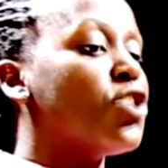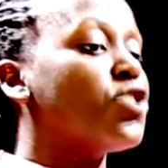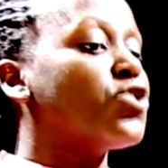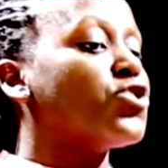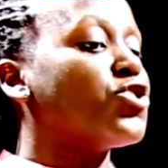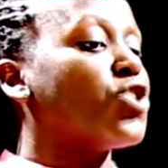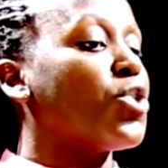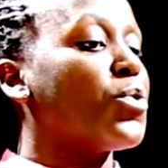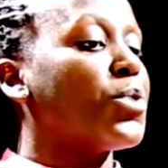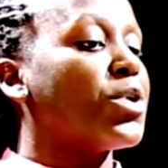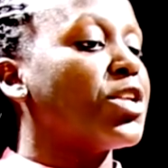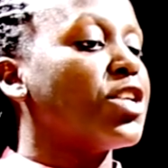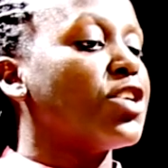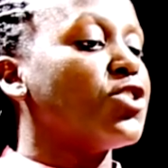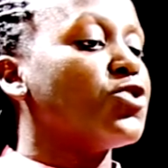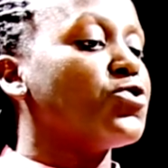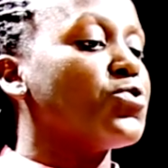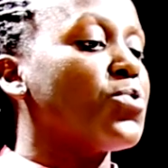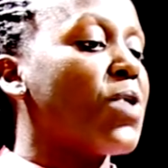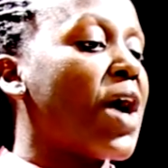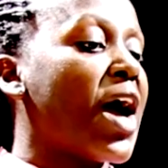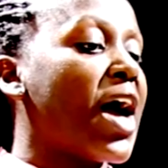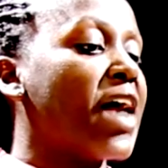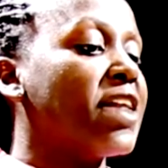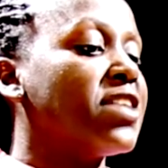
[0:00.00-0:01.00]
So we need
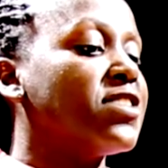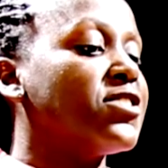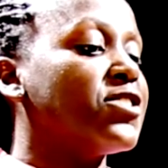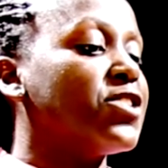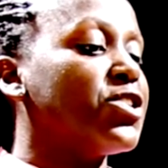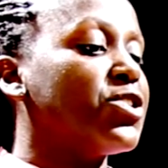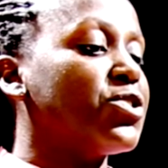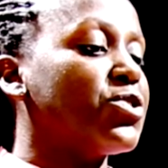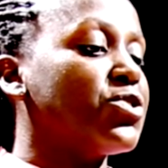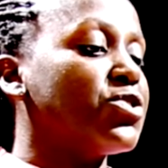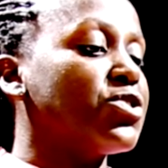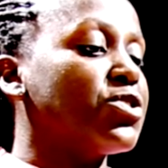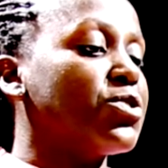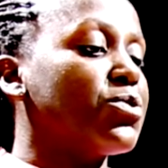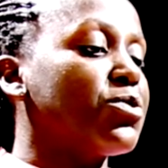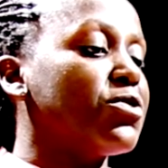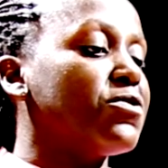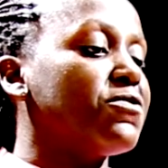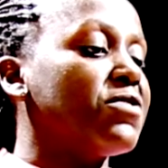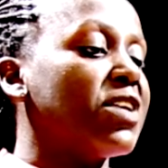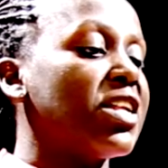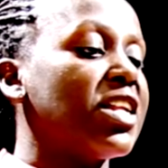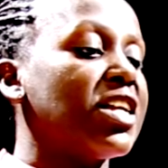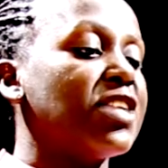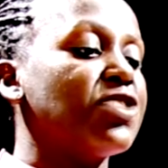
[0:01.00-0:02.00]
to add zeros
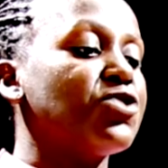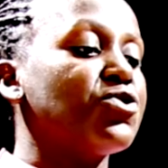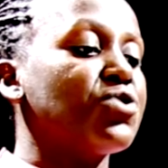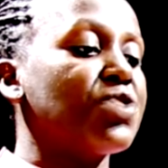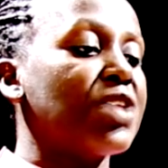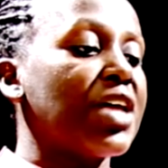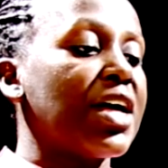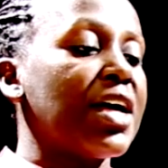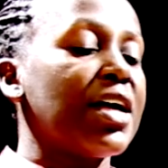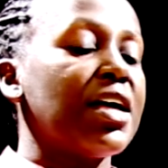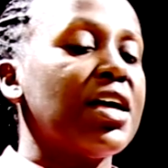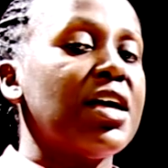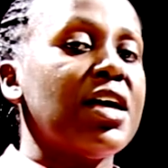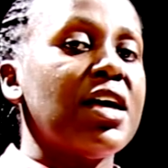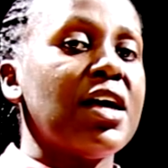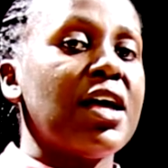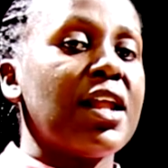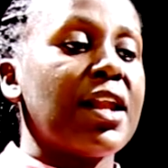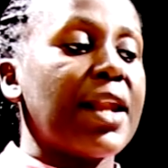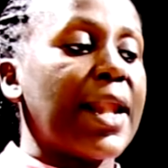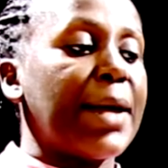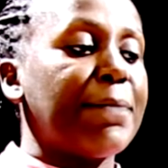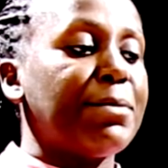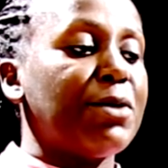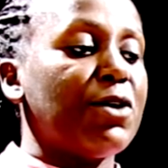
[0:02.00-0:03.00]
equivalent to the
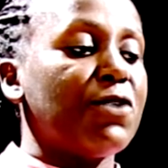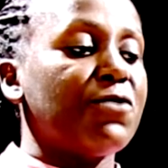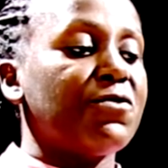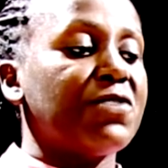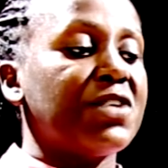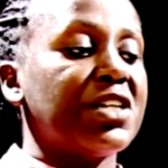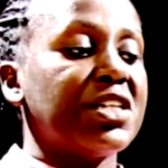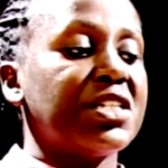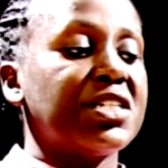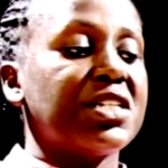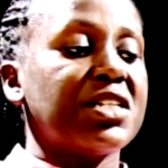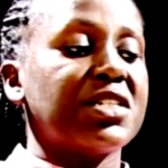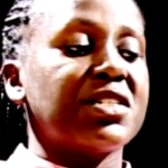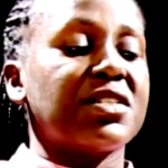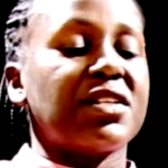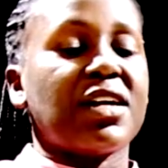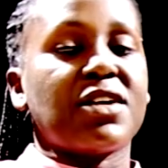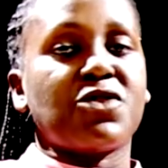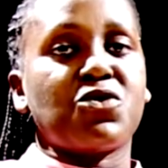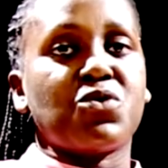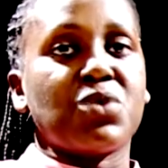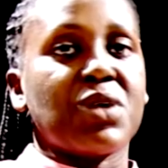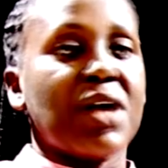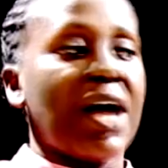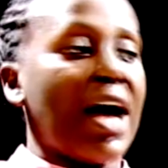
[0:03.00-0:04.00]
number of digits
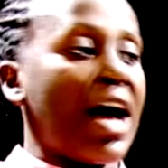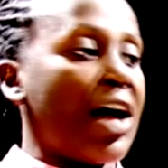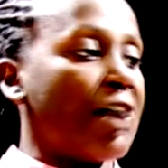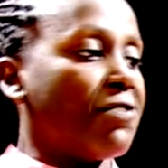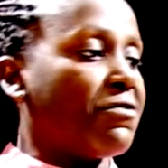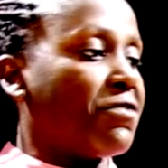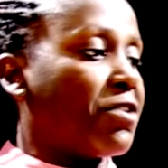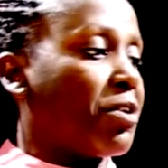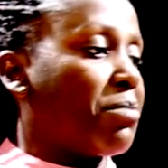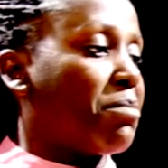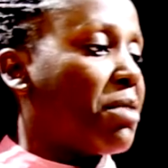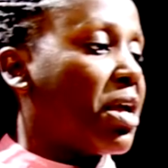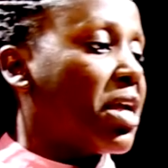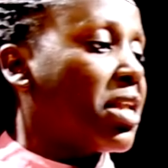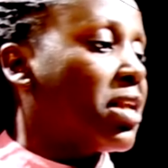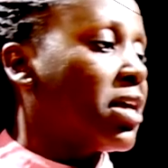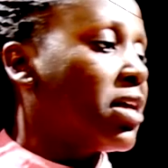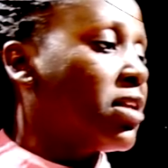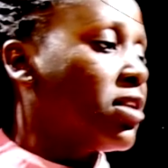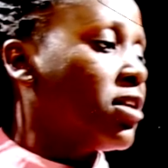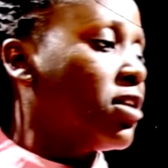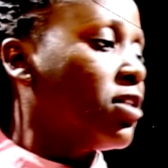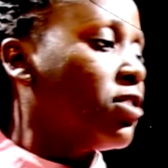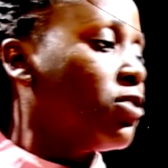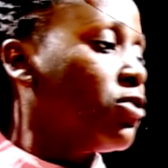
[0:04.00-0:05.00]
that we have
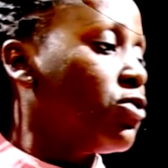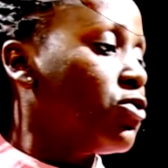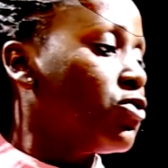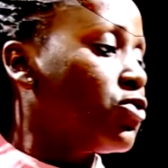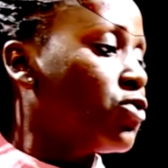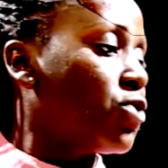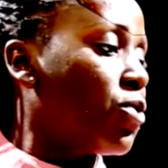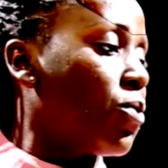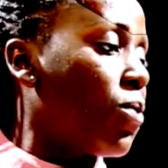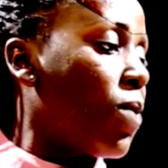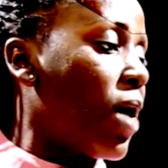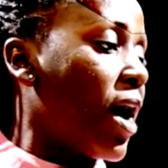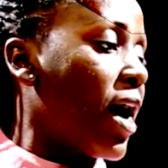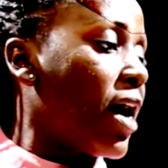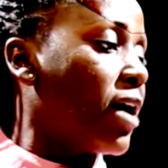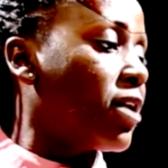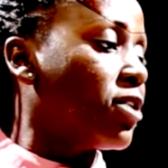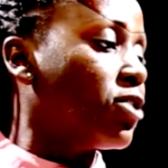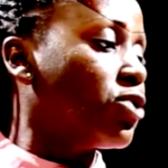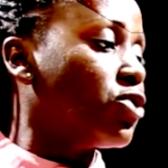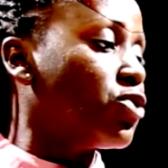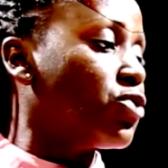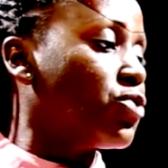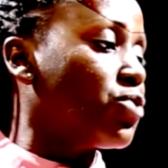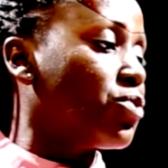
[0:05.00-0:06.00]
remaining. So
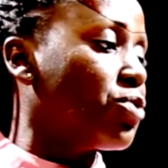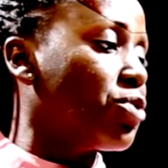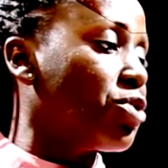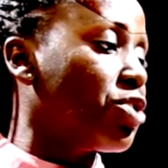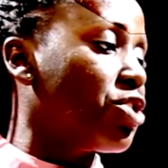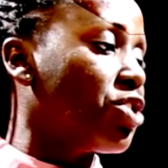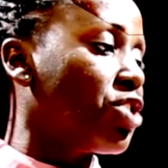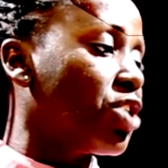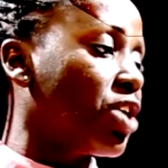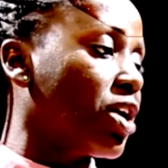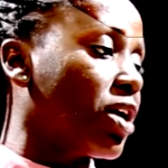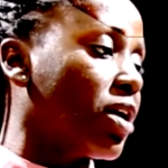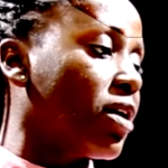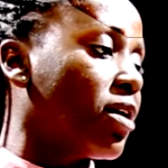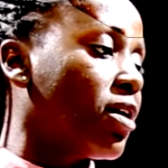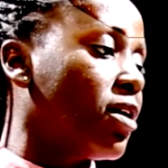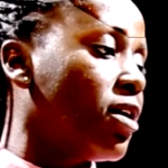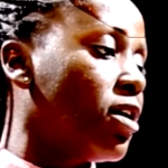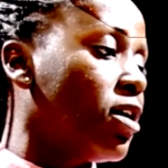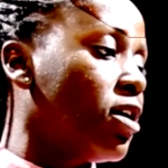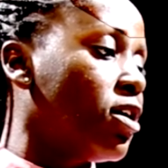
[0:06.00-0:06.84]
1, 2, 3.